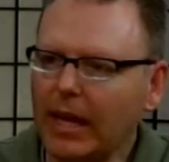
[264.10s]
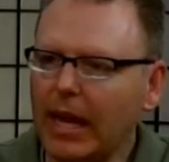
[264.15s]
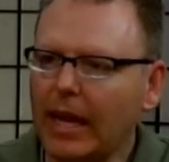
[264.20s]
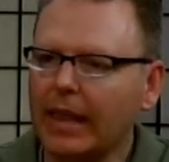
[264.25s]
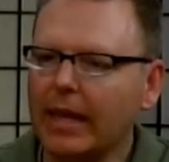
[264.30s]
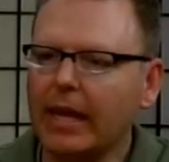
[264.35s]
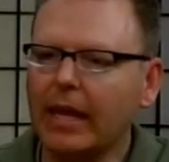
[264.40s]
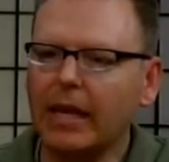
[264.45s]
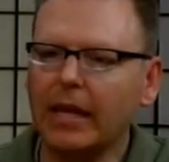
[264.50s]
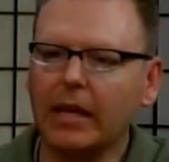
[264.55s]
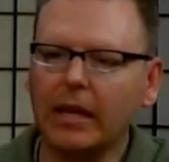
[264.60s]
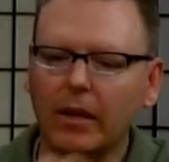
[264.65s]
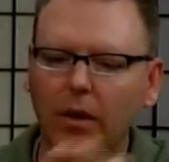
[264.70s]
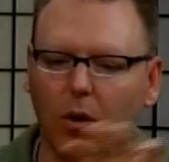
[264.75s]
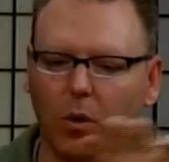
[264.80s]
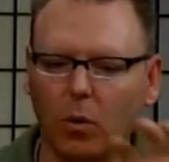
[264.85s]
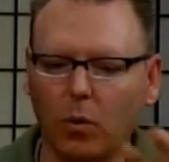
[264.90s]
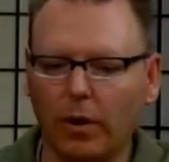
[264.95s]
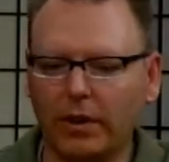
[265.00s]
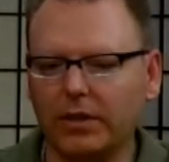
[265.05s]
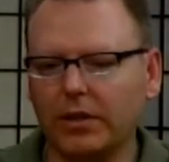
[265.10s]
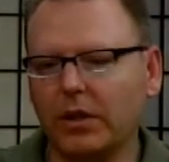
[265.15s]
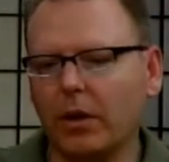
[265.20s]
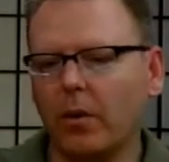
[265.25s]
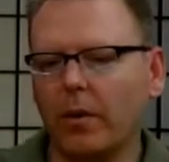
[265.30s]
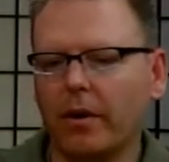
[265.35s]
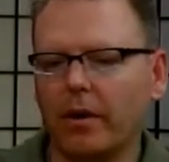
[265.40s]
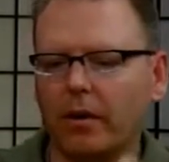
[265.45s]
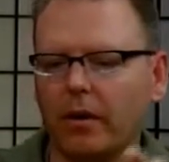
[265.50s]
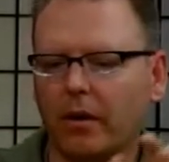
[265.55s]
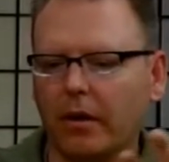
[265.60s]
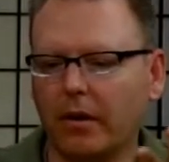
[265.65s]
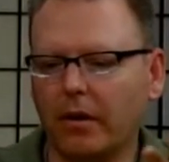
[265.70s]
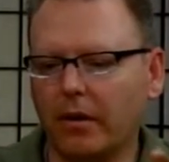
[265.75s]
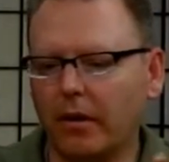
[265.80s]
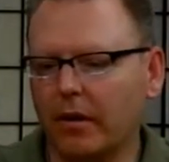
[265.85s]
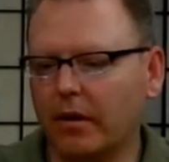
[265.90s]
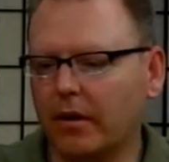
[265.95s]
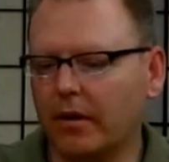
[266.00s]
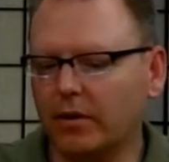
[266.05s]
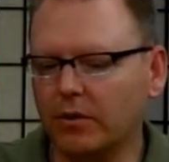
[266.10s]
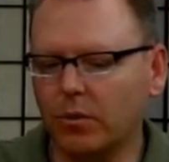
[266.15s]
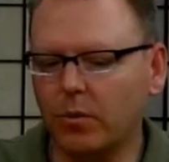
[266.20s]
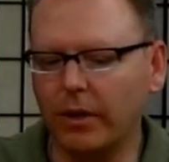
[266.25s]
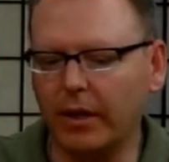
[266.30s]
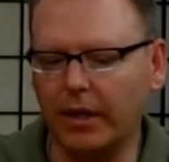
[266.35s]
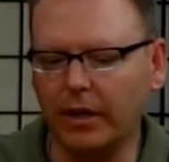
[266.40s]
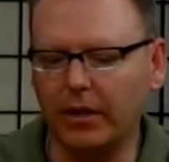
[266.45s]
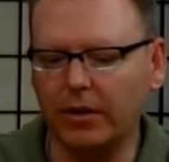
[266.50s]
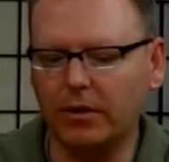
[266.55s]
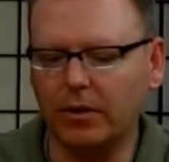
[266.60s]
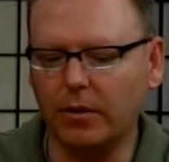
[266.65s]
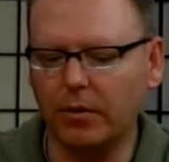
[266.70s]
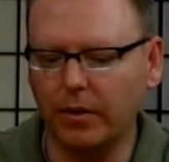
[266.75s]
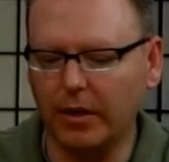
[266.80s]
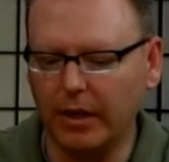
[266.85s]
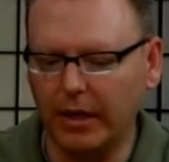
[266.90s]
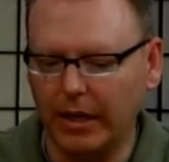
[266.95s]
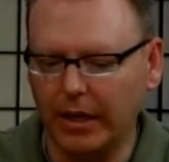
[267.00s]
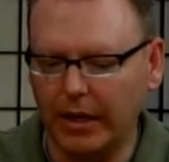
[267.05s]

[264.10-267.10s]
And then what's going on this week. So